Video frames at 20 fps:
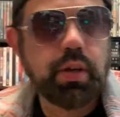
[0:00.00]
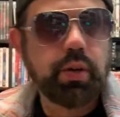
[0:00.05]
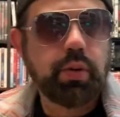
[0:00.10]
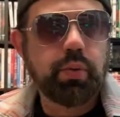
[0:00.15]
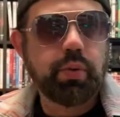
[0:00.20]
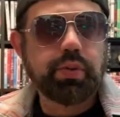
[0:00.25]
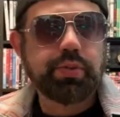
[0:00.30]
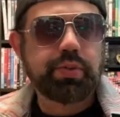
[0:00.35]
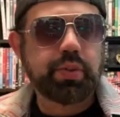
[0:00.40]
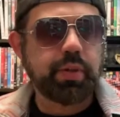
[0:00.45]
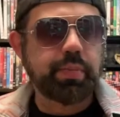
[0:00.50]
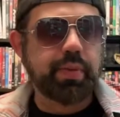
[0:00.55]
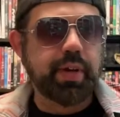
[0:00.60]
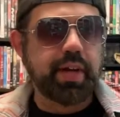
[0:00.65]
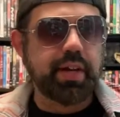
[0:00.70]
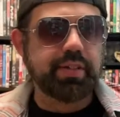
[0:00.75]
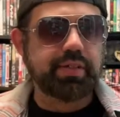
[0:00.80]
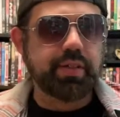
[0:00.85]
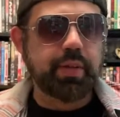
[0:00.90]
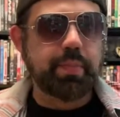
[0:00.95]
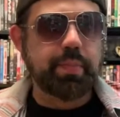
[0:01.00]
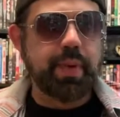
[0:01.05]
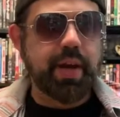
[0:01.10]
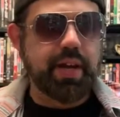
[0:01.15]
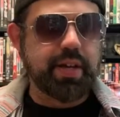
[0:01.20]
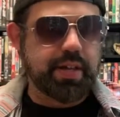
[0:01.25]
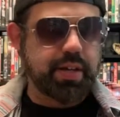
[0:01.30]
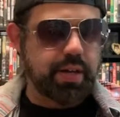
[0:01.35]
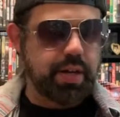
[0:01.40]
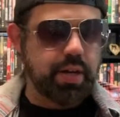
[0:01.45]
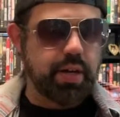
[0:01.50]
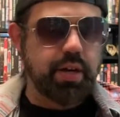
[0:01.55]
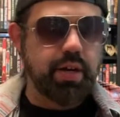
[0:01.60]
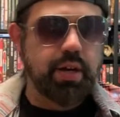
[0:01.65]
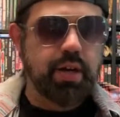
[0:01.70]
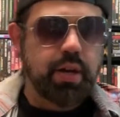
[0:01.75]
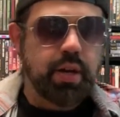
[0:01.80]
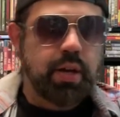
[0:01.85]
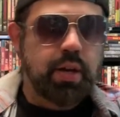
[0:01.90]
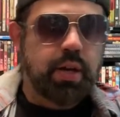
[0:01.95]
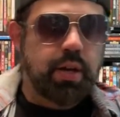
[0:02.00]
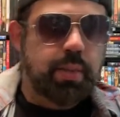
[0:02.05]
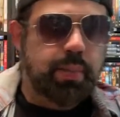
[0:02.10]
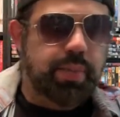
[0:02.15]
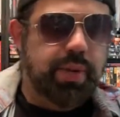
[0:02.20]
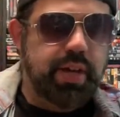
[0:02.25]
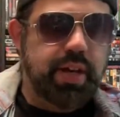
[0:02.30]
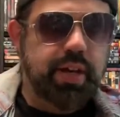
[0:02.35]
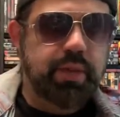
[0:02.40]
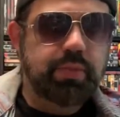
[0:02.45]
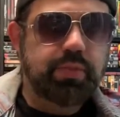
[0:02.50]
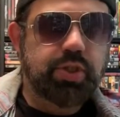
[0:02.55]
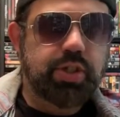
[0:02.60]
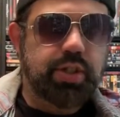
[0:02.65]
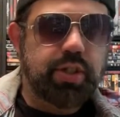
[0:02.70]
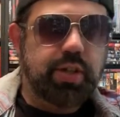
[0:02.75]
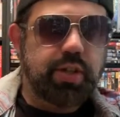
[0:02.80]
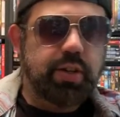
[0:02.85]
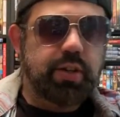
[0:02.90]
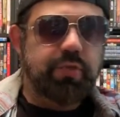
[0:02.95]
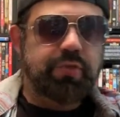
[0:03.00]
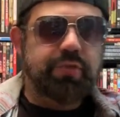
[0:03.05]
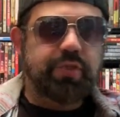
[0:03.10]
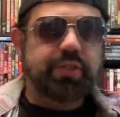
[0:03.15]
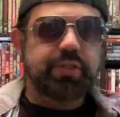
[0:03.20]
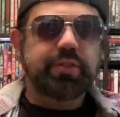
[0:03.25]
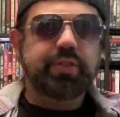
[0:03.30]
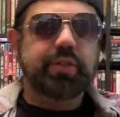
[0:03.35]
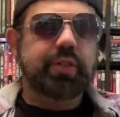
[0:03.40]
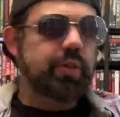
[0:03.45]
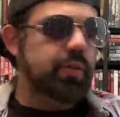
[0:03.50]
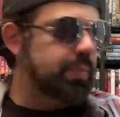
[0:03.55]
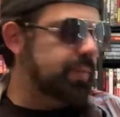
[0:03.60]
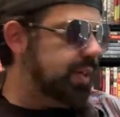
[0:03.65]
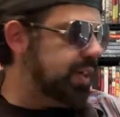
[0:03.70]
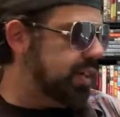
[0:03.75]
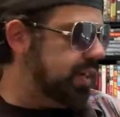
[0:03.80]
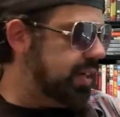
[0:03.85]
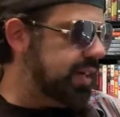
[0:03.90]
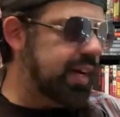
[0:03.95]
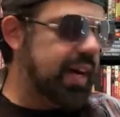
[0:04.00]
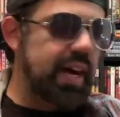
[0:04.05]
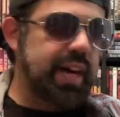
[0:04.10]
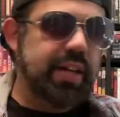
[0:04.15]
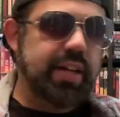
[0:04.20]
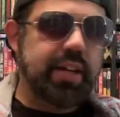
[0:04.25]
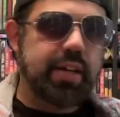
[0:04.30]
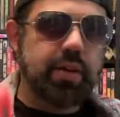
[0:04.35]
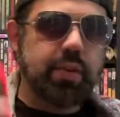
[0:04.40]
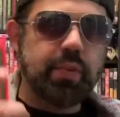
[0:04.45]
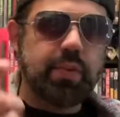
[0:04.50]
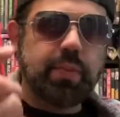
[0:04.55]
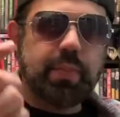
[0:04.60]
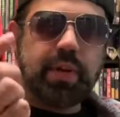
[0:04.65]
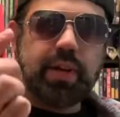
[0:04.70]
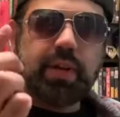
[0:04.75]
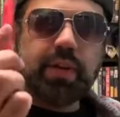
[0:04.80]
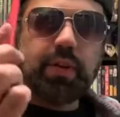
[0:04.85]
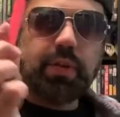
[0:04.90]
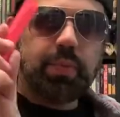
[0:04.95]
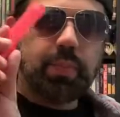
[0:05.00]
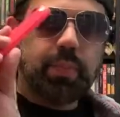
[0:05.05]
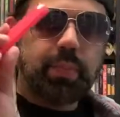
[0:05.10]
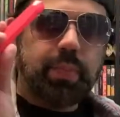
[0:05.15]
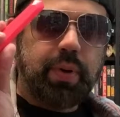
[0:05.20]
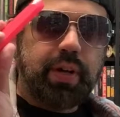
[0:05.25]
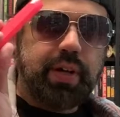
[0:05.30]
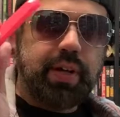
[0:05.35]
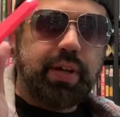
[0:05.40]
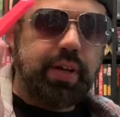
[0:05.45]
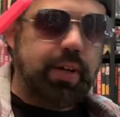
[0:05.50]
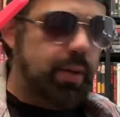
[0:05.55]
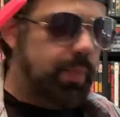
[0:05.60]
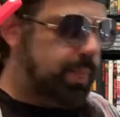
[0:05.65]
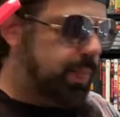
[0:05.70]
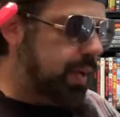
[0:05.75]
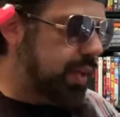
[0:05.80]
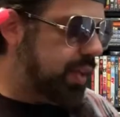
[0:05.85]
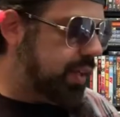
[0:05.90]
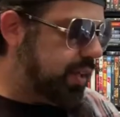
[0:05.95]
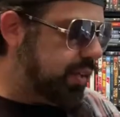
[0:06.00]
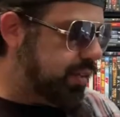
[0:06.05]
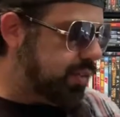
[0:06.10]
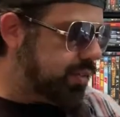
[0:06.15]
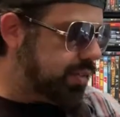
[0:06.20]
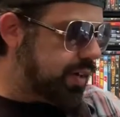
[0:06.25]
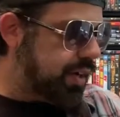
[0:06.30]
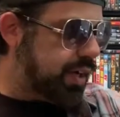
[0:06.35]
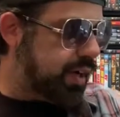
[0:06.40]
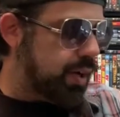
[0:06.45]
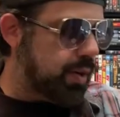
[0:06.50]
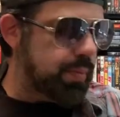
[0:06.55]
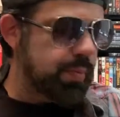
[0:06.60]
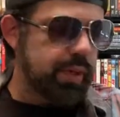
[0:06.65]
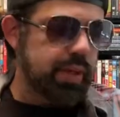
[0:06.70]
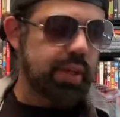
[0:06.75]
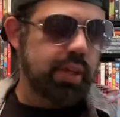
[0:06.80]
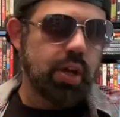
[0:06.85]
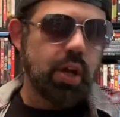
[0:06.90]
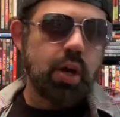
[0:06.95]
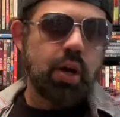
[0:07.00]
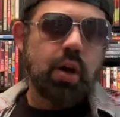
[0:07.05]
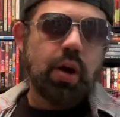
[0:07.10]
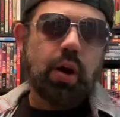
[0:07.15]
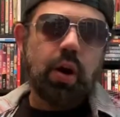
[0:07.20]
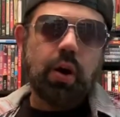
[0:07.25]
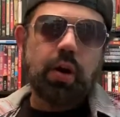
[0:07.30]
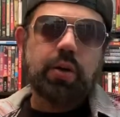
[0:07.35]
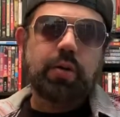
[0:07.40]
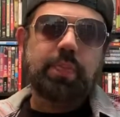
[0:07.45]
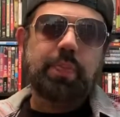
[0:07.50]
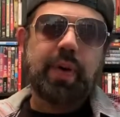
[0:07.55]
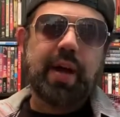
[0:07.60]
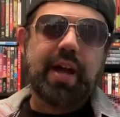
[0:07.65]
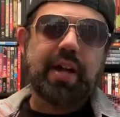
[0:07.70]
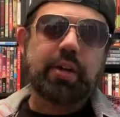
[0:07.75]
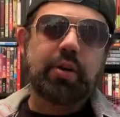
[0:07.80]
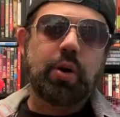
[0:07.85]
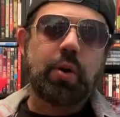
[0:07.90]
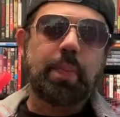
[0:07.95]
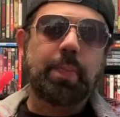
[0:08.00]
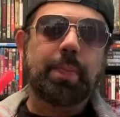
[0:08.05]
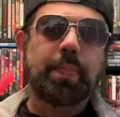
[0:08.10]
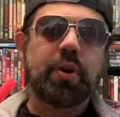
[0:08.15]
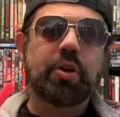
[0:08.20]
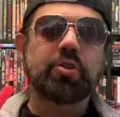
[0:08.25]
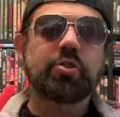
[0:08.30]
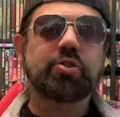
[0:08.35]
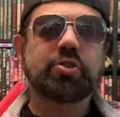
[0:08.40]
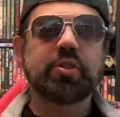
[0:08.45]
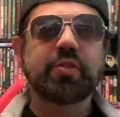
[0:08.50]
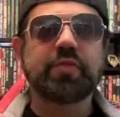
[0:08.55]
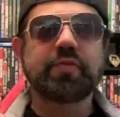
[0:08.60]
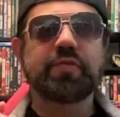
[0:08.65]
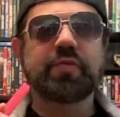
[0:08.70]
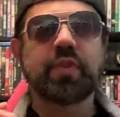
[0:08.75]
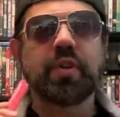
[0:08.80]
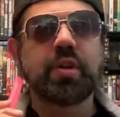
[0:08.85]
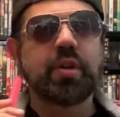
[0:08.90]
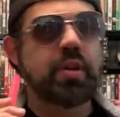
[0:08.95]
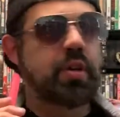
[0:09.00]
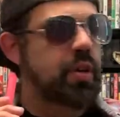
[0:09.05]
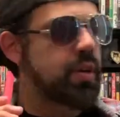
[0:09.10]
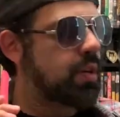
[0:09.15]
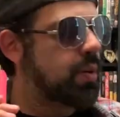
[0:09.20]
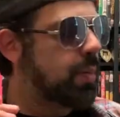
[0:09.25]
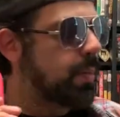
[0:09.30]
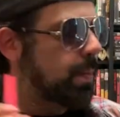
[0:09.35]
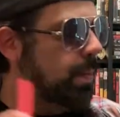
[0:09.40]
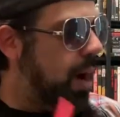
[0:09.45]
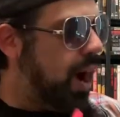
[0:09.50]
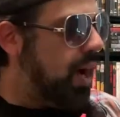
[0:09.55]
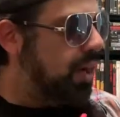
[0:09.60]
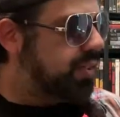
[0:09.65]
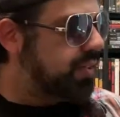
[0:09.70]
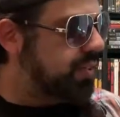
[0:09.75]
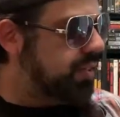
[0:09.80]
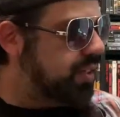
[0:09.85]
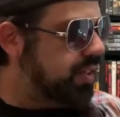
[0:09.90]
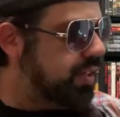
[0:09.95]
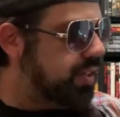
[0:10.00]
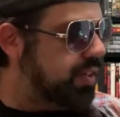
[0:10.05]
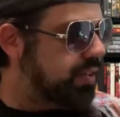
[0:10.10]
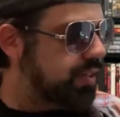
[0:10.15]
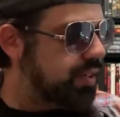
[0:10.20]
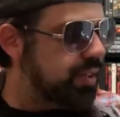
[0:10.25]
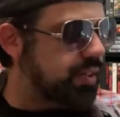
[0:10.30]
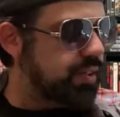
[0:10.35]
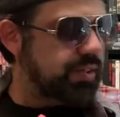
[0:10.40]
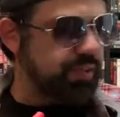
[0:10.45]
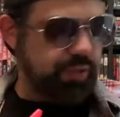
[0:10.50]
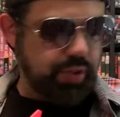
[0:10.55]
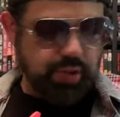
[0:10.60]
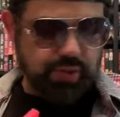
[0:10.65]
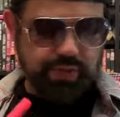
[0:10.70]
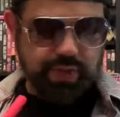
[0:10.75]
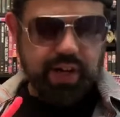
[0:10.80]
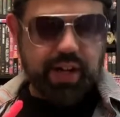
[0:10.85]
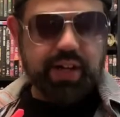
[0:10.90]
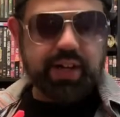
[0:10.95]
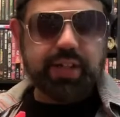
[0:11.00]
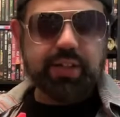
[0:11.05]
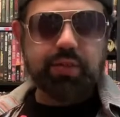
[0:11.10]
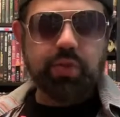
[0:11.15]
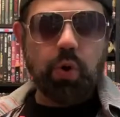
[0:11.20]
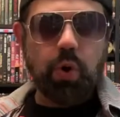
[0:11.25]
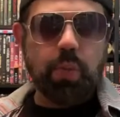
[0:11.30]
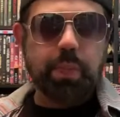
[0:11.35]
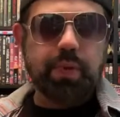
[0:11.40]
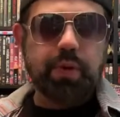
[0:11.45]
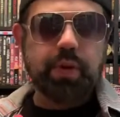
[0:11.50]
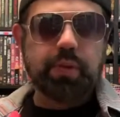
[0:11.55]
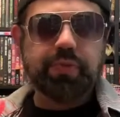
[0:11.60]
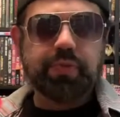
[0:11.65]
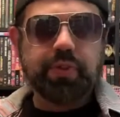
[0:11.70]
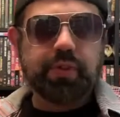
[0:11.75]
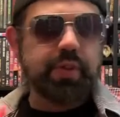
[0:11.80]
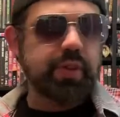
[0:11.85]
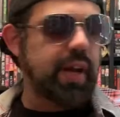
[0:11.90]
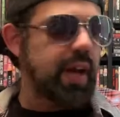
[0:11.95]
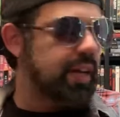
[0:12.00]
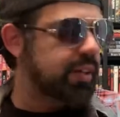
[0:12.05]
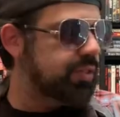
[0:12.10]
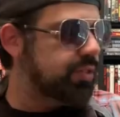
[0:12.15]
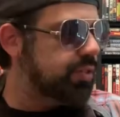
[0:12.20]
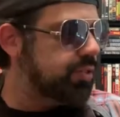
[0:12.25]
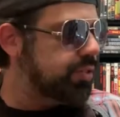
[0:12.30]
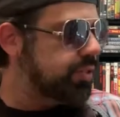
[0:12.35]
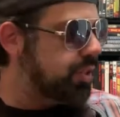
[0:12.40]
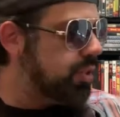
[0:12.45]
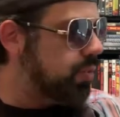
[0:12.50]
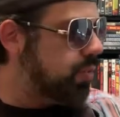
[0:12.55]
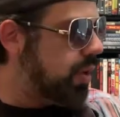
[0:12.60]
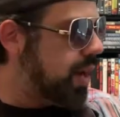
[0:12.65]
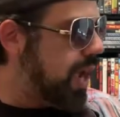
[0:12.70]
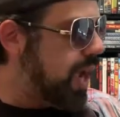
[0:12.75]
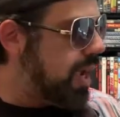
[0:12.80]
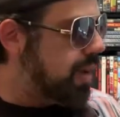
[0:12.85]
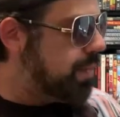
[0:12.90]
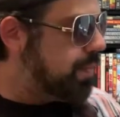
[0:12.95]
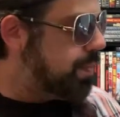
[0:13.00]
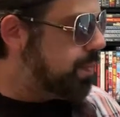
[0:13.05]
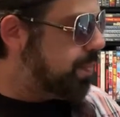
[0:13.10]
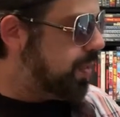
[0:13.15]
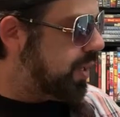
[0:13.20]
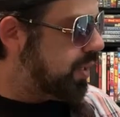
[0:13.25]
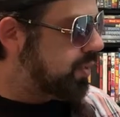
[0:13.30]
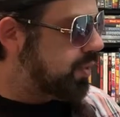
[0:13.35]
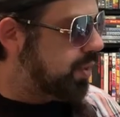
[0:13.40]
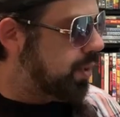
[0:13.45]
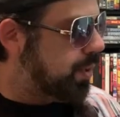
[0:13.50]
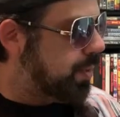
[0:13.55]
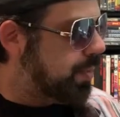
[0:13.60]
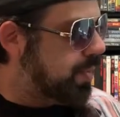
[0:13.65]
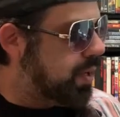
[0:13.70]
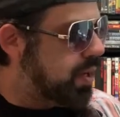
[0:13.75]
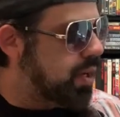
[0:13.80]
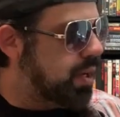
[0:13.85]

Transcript: What's up, guys? I'm back here. PMG here, physical media guy here with my little buddy here. Pinky is gonna help me unpack a bunch of boxes and stuff that I need to open up for you guys to see what I picked up.